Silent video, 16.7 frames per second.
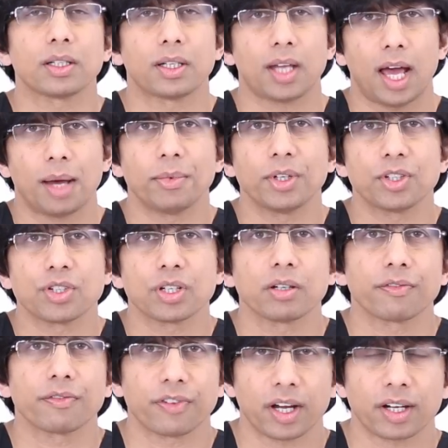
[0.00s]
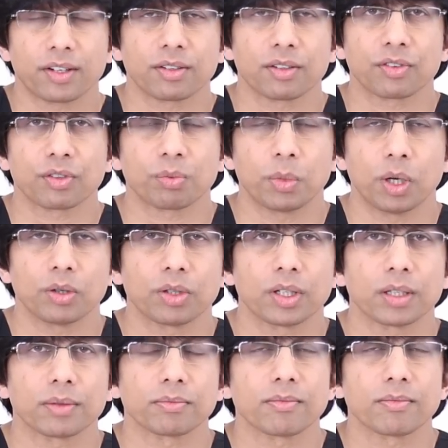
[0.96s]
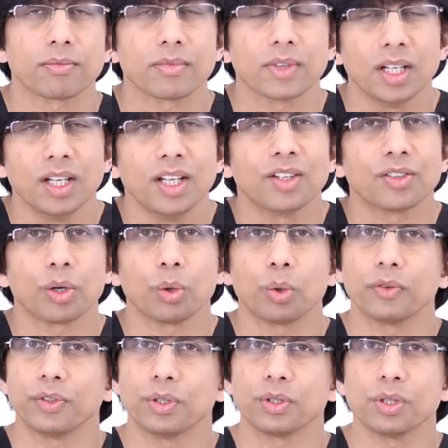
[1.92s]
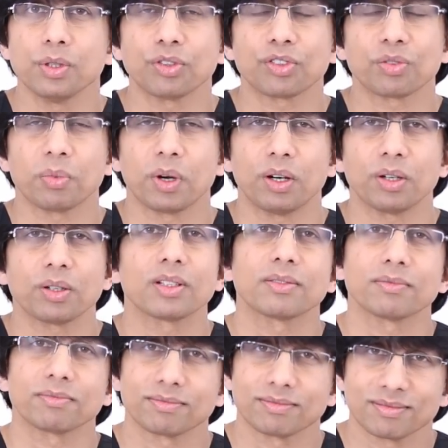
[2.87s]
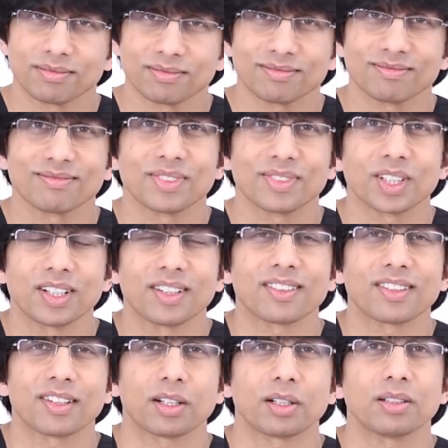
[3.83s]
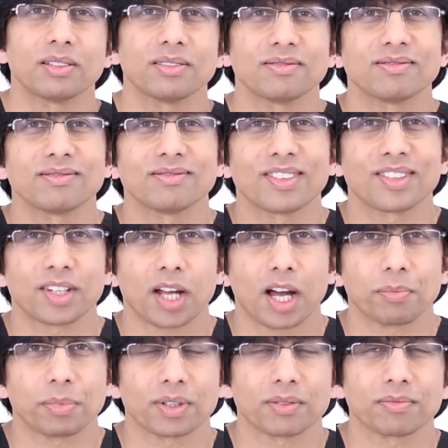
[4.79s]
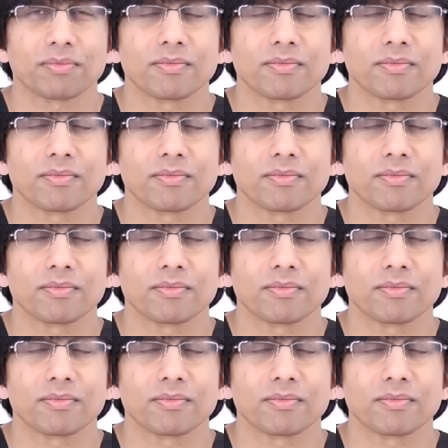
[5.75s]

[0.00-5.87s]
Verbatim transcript: damaging effects of smoking. So if you do smoke, consider stopping.